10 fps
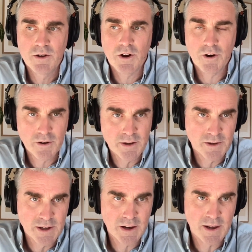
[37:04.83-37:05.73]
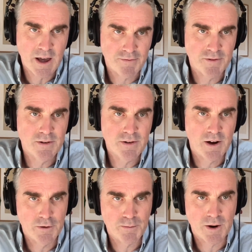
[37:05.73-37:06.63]
herculean effort
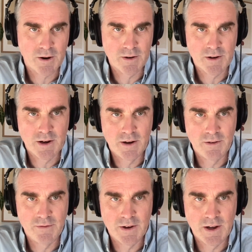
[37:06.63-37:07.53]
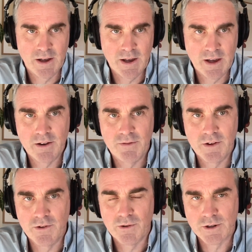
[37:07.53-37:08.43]
on the part of a
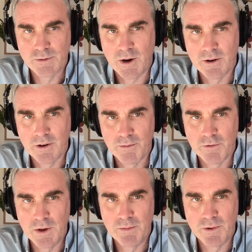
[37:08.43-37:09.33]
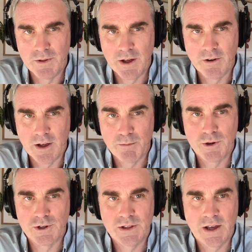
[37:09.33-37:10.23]
individual or small group of people that are like
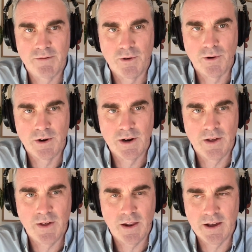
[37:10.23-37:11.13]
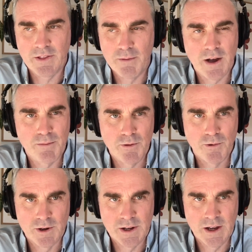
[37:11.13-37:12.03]
pushing that forward and that like they might be
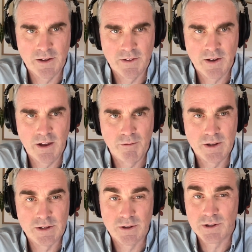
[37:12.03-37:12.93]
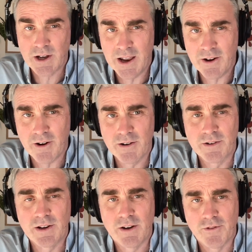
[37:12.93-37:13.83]
working against headwinds so it's kind of hard to
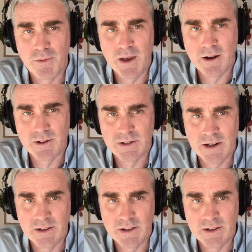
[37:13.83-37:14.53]
tell from the outside